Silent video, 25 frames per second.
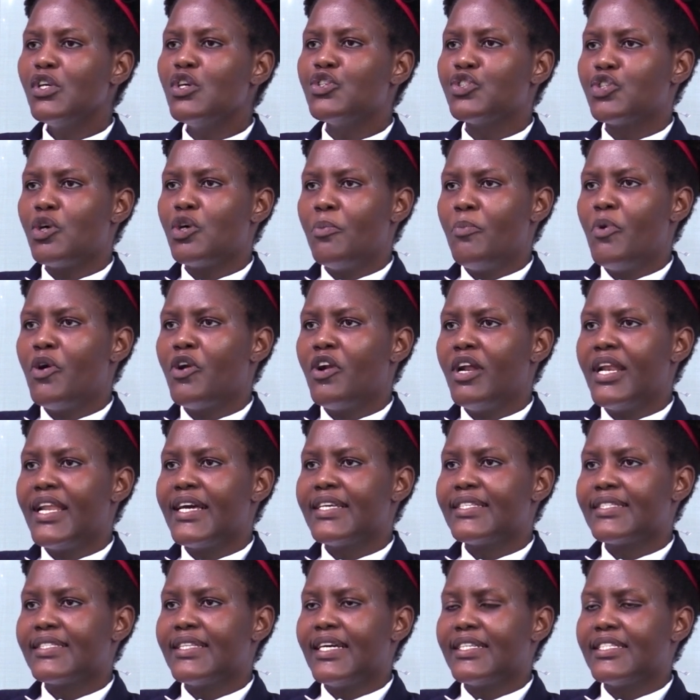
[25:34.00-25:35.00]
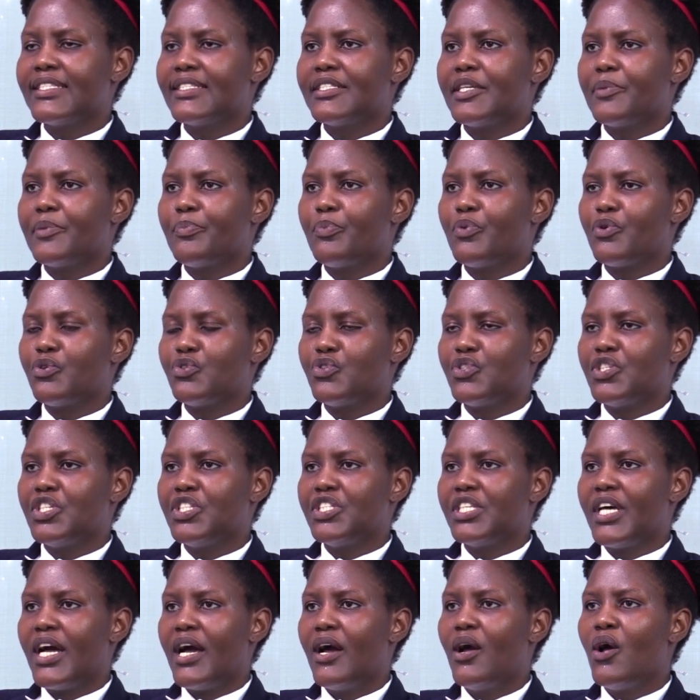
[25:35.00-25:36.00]
So more or less, that is the
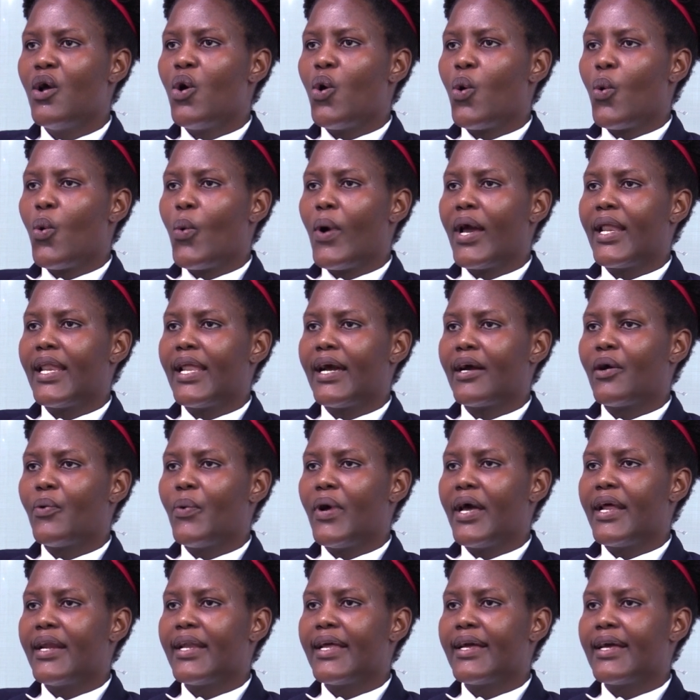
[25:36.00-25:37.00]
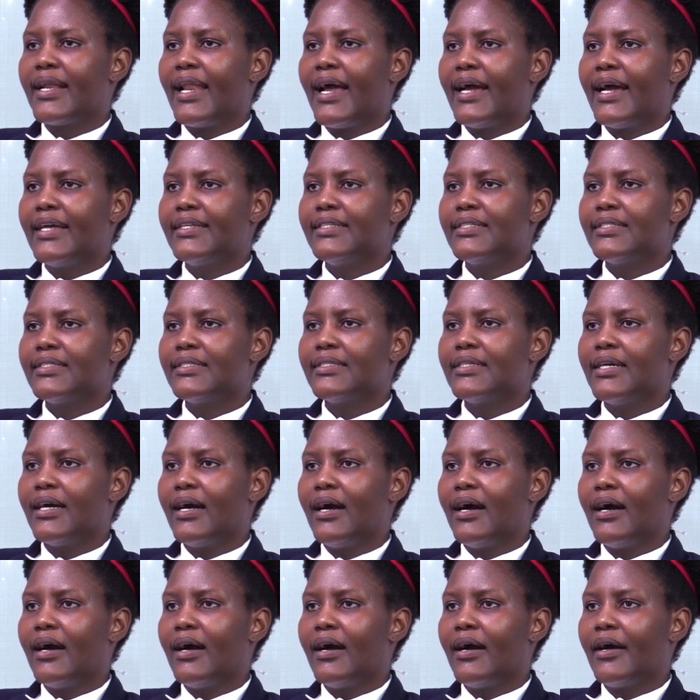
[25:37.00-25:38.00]
procedure while acquiring land
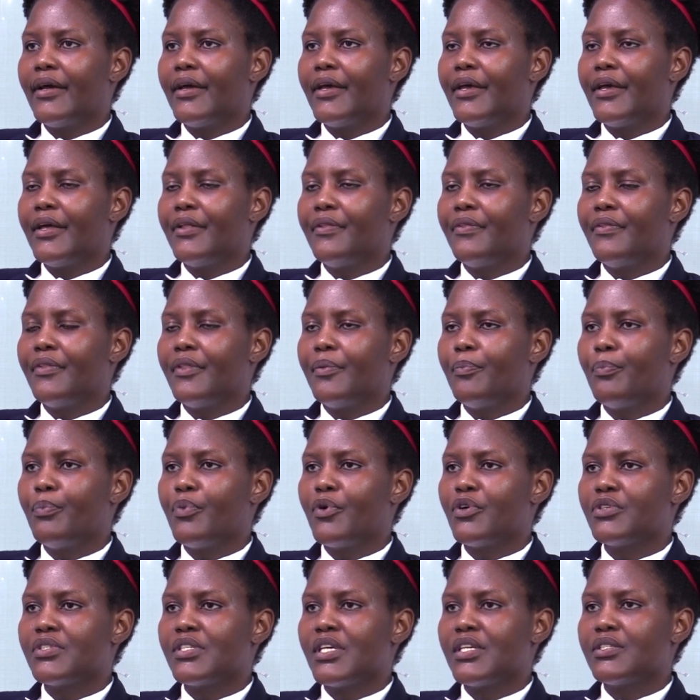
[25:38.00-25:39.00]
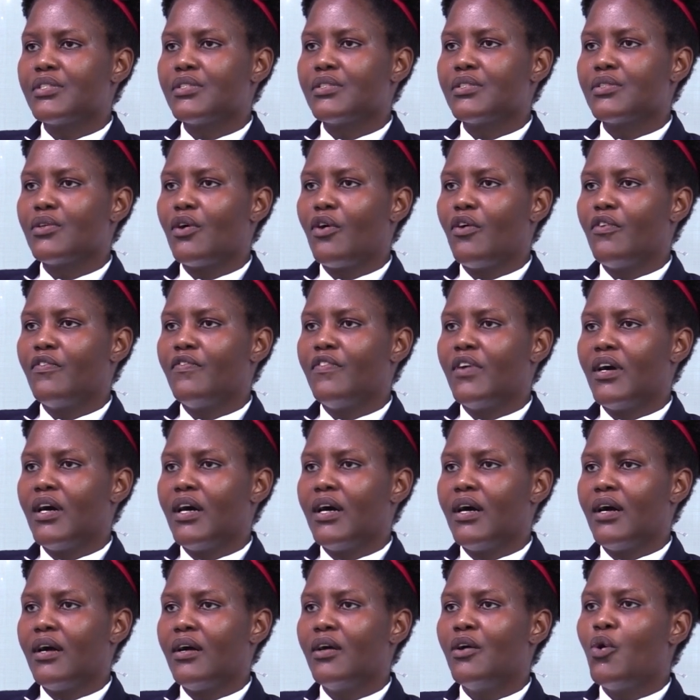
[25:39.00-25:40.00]
in process of
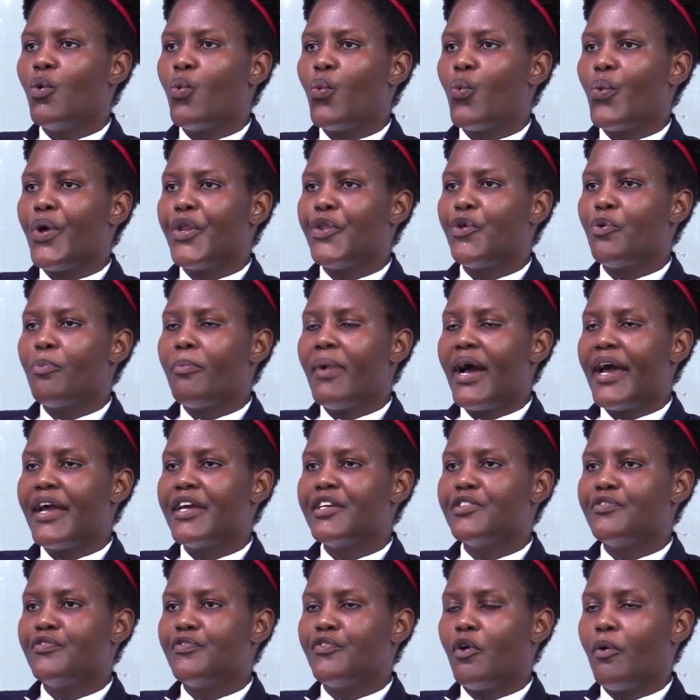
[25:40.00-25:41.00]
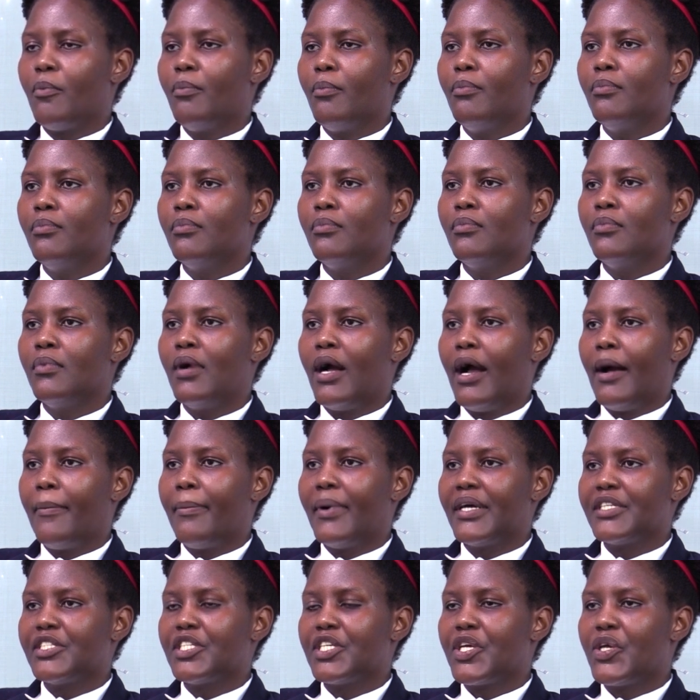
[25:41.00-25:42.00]
when you buy it from a
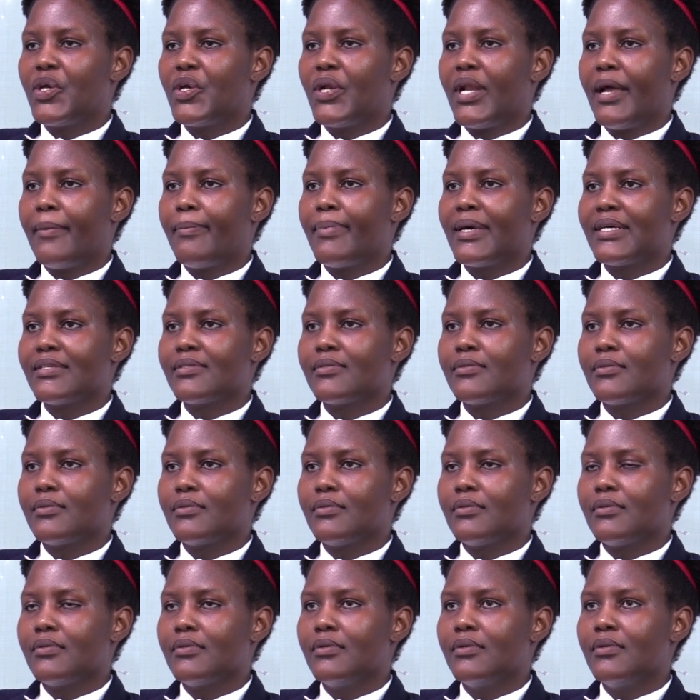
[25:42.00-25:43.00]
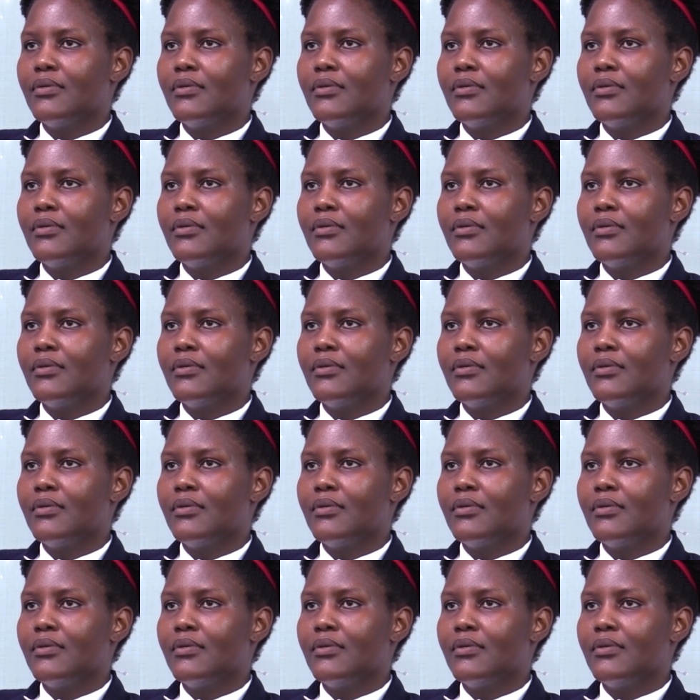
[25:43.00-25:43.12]
particular person.